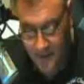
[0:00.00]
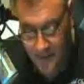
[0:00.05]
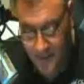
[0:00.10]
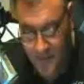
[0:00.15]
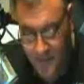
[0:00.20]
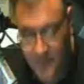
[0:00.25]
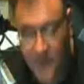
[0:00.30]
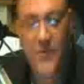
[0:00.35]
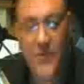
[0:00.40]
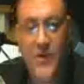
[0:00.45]

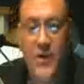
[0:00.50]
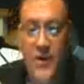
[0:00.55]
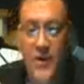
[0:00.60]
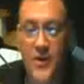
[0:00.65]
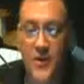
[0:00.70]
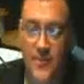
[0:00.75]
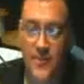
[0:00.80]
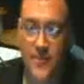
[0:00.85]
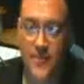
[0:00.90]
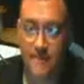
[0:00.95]
So do
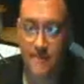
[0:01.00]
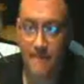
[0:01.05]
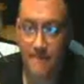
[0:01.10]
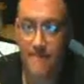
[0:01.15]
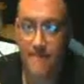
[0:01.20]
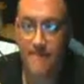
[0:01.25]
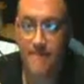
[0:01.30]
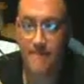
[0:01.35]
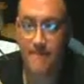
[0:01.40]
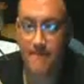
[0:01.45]
you.
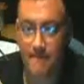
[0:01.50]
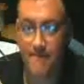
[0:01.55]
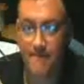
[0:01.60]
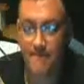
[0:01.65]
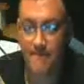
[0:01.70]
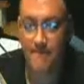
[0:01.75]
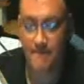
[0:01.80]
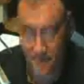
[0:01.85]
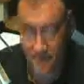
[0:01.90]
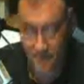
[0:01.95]

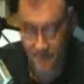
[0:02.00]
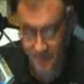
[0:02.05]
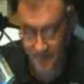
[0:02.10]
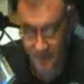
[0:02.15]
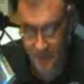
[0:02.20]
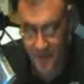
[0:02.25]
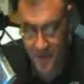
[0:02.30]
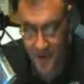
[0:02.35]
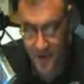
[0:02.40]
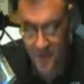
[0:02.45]

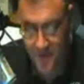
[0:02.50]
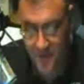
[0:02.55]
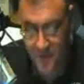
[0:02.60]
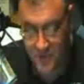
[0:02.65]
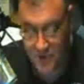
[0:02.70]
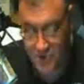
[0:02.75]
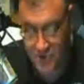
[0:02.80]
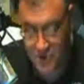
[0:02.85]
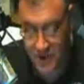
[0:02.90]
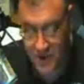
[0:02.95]
So do you.
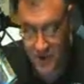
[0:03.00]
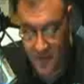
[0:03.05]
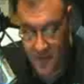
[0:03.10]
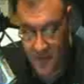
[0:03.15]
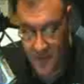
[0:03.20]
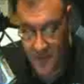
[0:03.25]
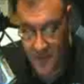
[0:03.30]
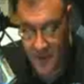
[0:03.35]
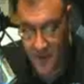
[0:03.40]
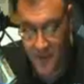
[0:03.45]
But you need to
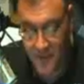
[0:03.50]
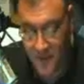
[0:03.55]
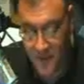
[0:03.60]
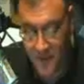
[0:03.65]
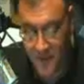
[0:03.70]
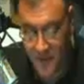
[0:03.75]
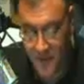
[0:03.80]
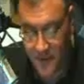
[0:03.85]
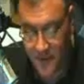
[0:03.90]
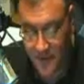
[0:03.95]
remember
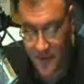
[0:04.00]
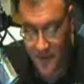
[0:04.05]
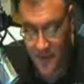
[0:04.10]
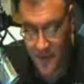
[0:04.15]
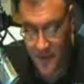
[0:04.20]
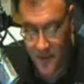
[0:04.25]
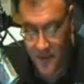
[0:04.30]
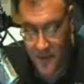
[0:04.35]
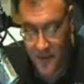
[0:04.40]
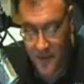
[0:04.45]

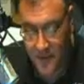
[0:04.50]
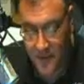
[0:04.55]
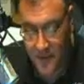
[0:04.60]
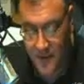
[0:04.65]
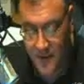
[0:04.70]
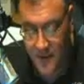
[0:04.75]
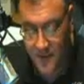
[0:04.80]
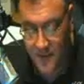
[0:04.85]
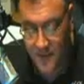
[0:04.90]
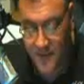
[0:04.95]

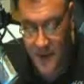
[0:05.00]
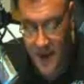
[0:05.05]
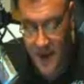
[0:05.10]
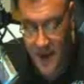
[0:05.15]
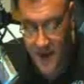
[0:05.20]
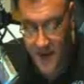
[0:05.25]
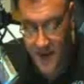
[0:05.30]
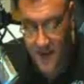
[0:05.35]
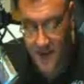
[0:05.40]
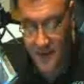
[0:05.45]

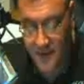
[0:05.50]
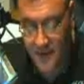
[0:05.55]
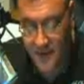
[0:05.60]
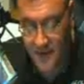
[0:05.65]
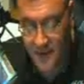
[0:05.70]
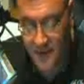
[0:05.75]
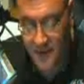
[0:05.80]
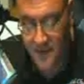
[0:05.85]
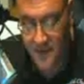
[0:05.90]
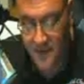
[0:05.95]
that
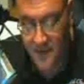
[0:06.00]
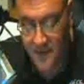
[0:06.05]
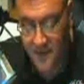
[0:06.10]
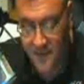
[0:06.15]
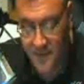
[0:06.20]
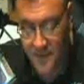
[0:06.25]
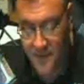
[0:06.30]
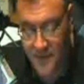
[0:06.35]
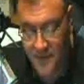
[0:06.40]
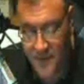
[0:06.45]

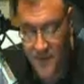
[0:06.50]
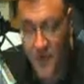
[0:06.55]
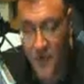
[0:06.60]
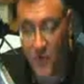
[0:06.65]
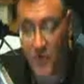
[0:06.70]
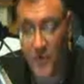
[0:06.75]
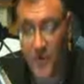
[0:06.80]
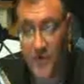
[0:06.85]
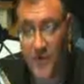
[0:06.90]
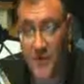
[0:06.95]
the
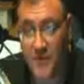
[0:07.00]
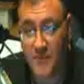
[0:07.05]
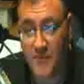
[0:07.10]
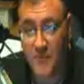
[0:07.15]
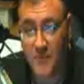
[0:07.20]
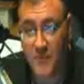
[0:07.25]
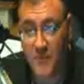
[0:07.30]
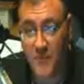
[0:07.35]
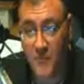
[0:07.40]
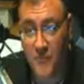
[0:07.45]
thorn that
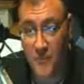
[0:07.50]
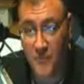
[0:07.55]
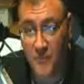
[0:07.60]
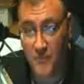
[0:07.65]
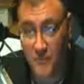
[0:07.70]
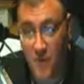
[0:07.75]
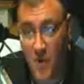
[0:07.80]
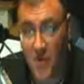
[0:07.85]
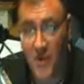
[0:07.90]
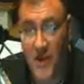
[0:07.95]

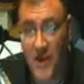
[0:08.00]
Paul